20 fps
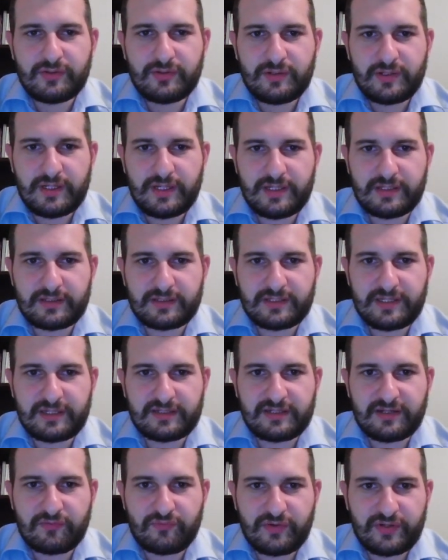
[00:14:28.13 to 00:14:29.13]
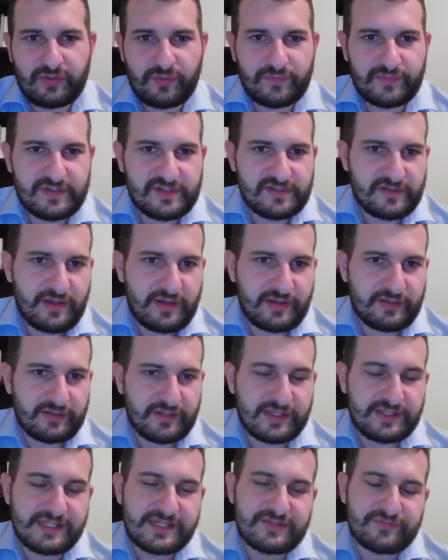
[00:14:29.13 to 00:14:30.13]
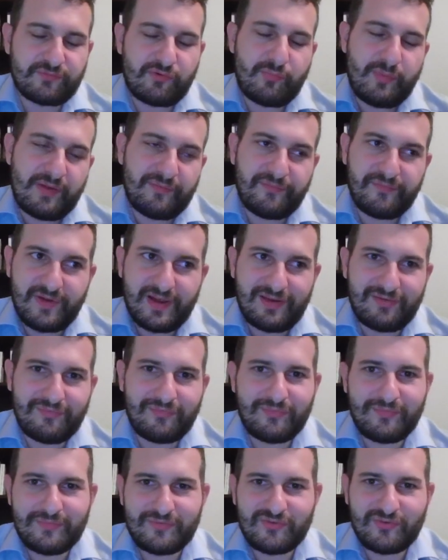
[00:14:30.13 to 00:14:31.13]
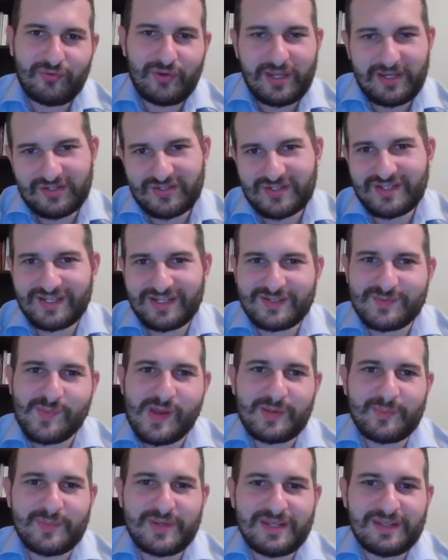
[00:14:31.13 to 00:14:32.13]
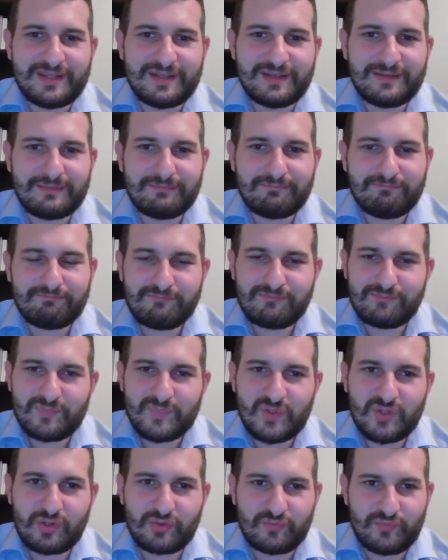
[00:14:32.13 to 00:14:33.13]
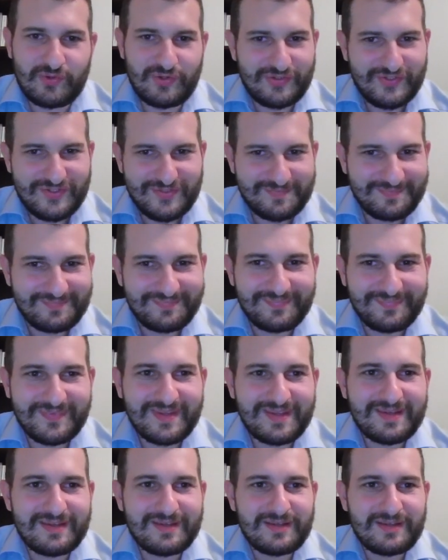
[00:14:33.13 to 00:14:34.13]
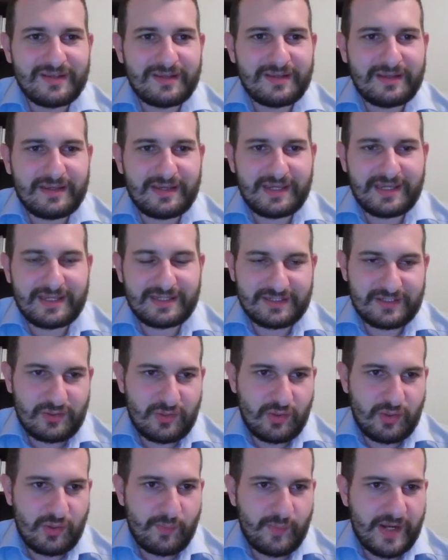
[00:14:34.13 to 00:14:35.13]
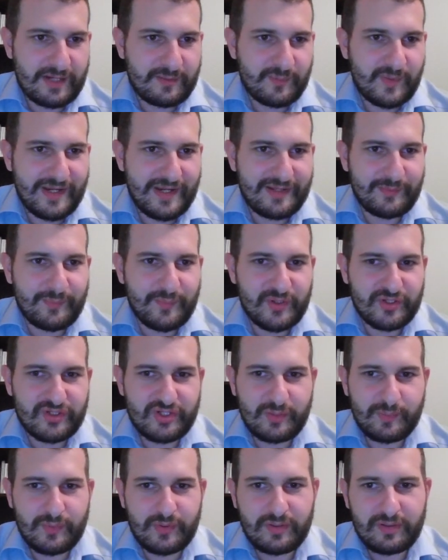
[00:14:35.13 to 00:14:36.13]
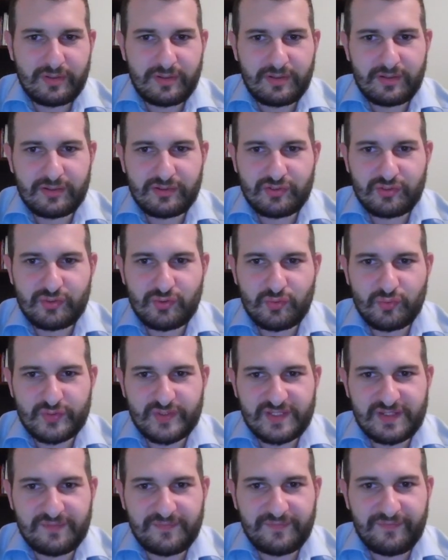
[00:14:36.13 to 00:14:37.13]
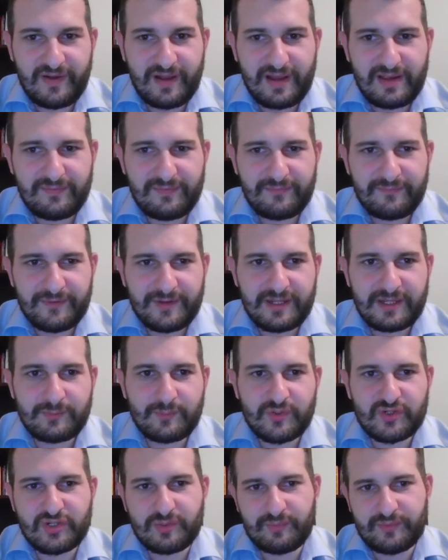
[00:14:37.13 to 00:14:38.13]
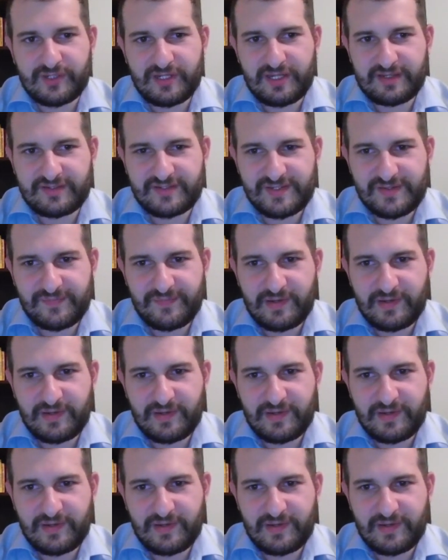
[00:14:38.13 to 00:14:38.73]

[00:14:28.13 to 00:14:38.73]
And getting rid of this knight, at least from f5. So h6 might be not worse. And black played bishop to c5, and bishop takes c5.